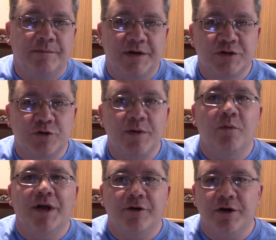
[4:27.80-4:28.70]

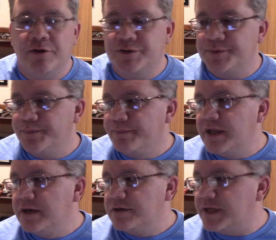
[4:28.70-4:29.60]
extreme weather use.
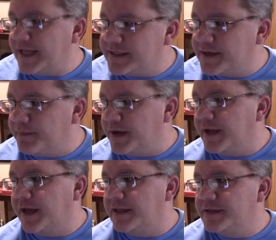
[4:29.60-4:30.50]
So that's something
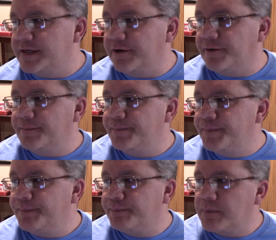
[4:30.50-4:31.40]
to consider.
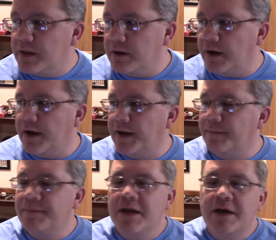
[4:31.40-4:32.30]

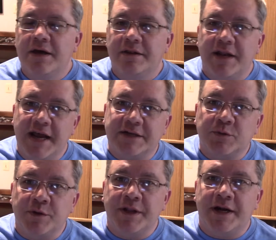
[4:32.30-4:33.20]
The
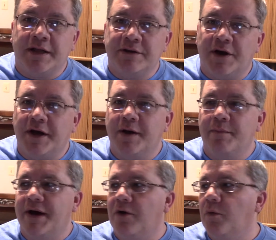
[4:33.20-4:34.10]
next one that I'll talk
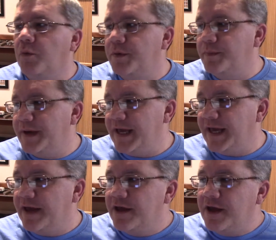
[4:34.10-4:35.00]
about would
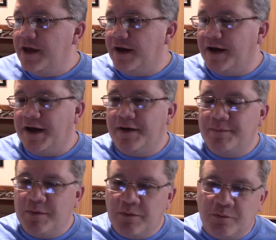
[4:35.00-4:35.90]
be
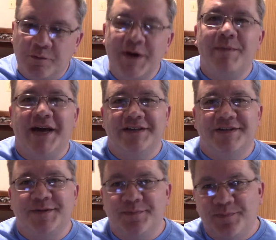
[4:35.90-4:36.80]

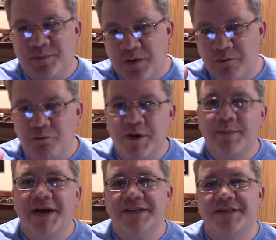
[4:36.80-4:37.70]
rebates.
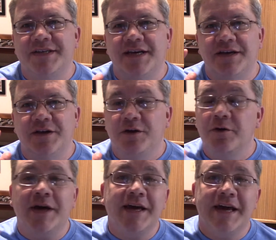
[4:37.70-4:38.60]
Rebates,
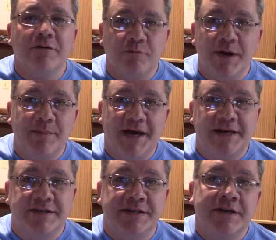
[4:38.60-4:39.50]
you can get
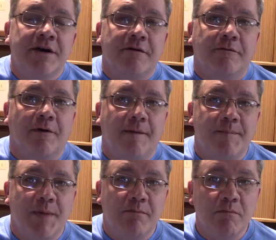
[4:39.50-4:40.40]
rebates
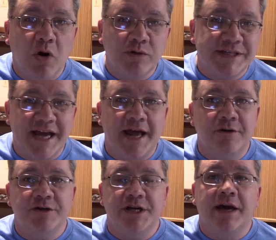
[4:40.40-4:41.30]
from most
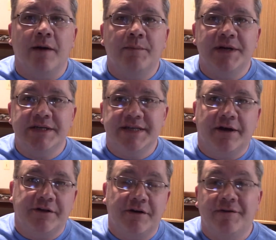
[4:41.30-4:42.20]
energy companies
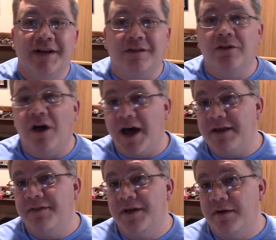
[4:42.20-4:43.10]
out there. In fact, a lot
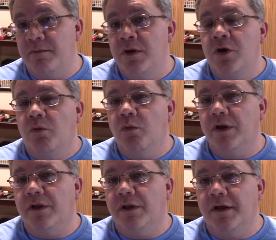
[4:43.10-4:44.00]
of them
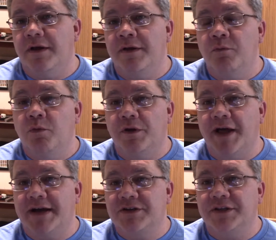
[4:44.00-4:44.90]
will
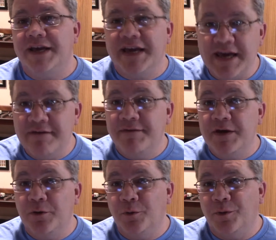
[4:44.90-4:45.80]
actually give
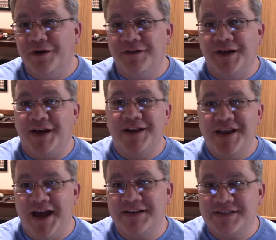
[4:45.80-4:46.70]
you like a
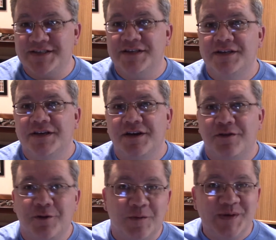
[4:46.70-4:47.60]
Nest
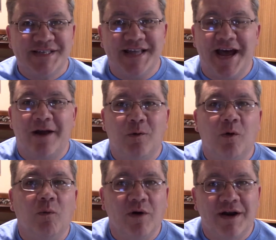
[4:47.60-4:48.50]
thermostat
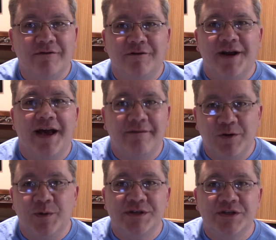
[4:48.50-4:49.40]
or whatever to have
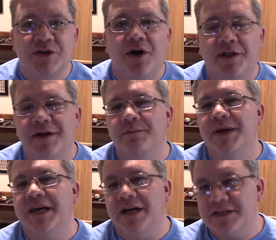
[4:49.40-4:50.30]
you install it
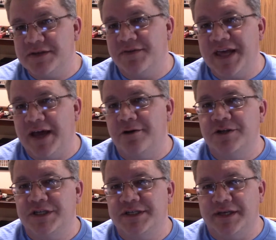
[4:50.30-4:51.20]
because of the
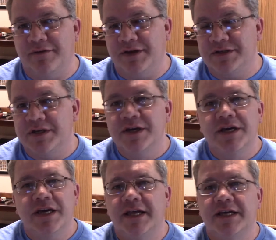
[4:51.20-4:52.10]
energy savings.
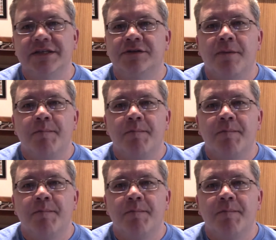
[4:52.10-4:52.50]
It is